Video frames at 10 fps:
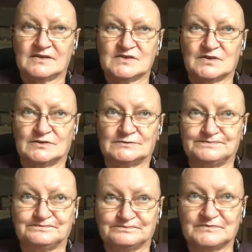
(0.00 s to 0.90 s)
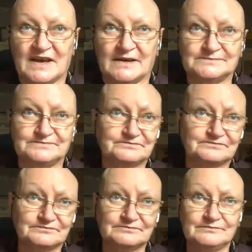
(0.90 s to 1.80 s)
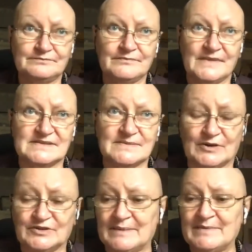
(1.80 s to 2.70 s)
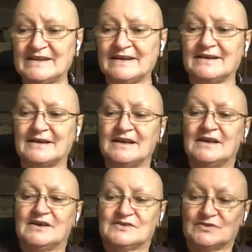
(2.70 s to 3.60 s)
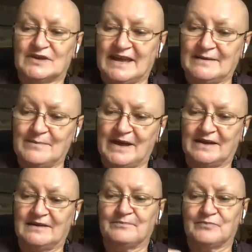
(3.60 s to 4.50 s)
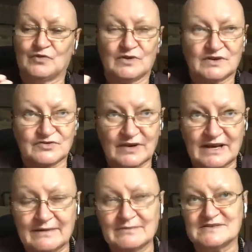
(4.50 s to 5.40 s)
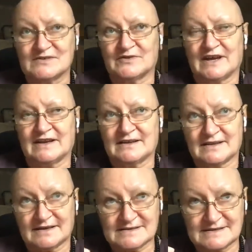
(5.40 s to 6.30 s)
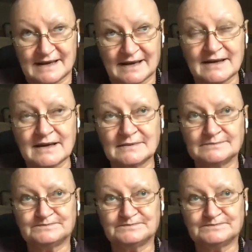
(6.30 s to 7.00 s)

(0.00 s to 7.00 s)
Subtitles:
So yeah, that's about Dhamma. So again, back to the 3 levels of Dana. There's Dana,